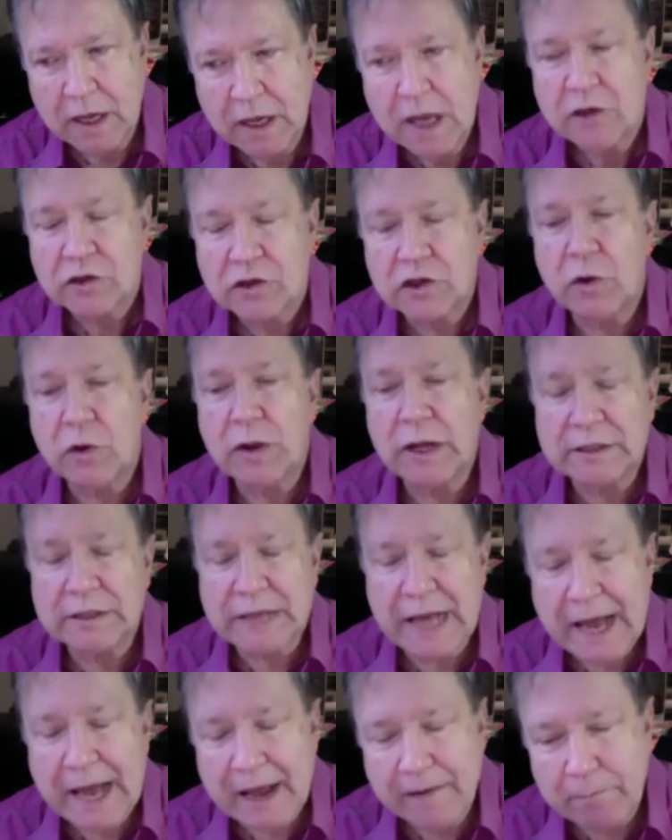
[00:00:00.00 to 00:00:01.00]
So it's
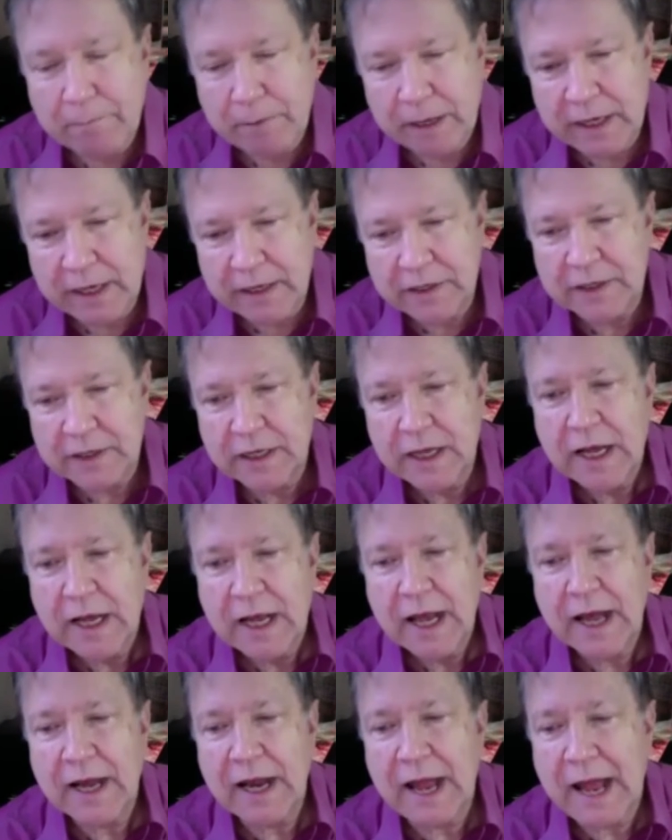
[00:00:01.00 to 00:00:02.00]
half paint
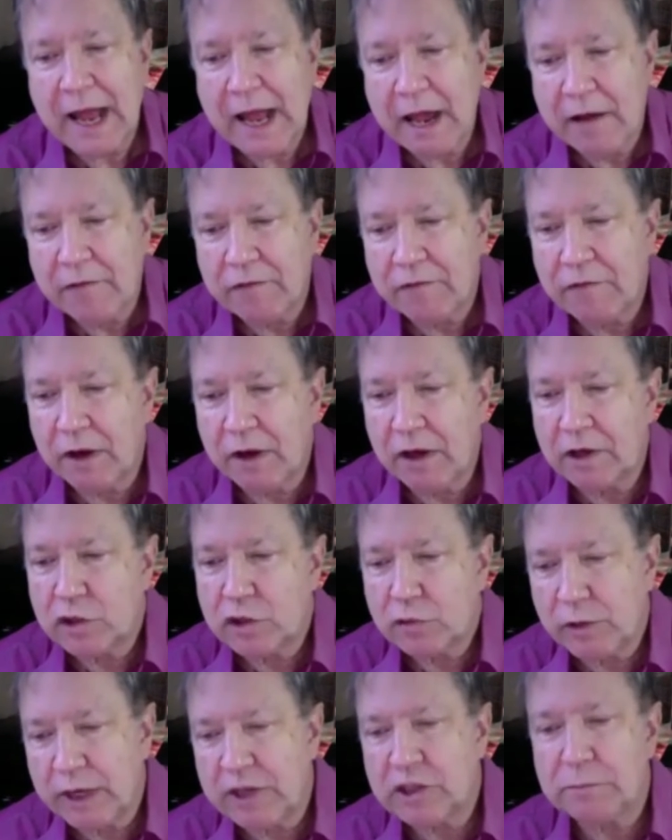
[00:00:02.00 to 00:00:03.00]
and half
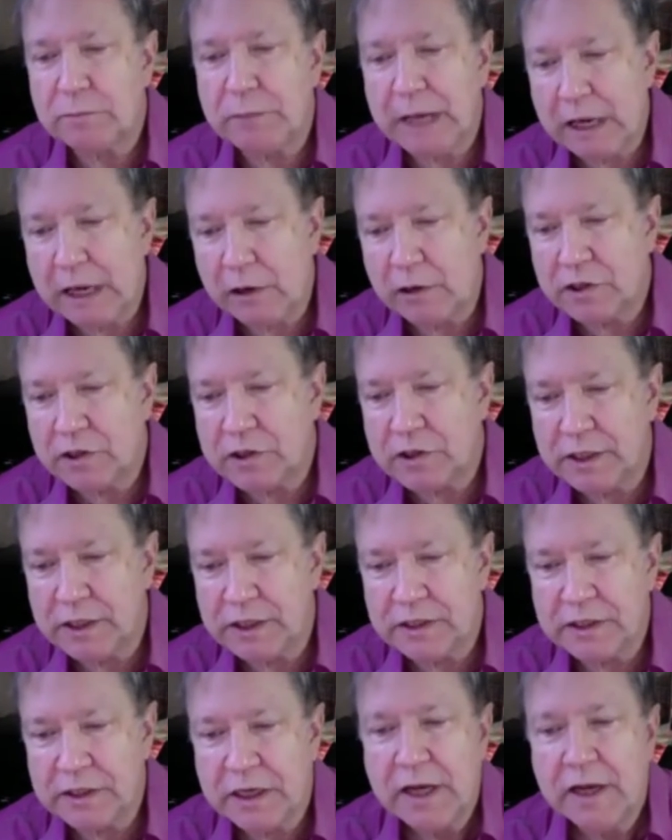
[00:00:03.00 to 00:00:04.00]

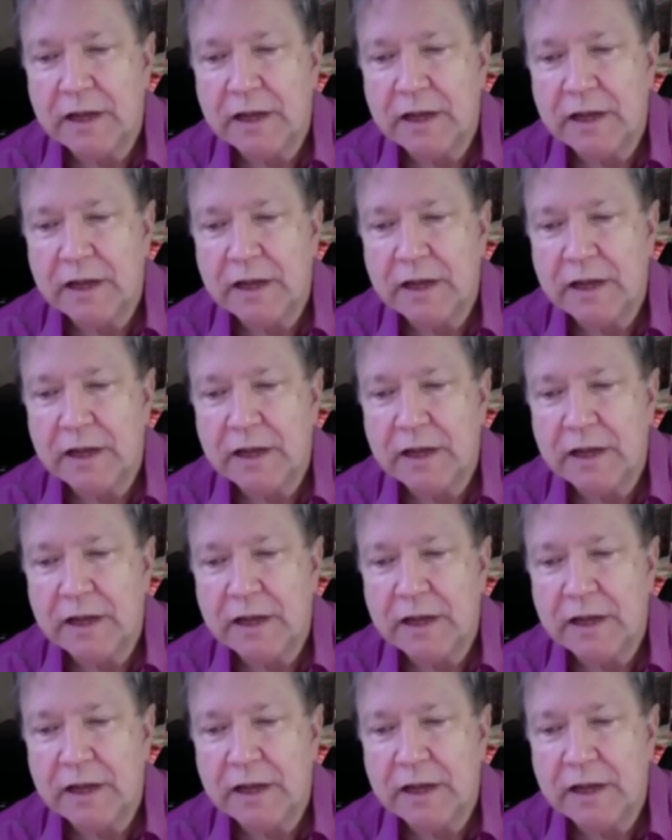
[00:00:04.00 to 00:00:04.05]
transparencies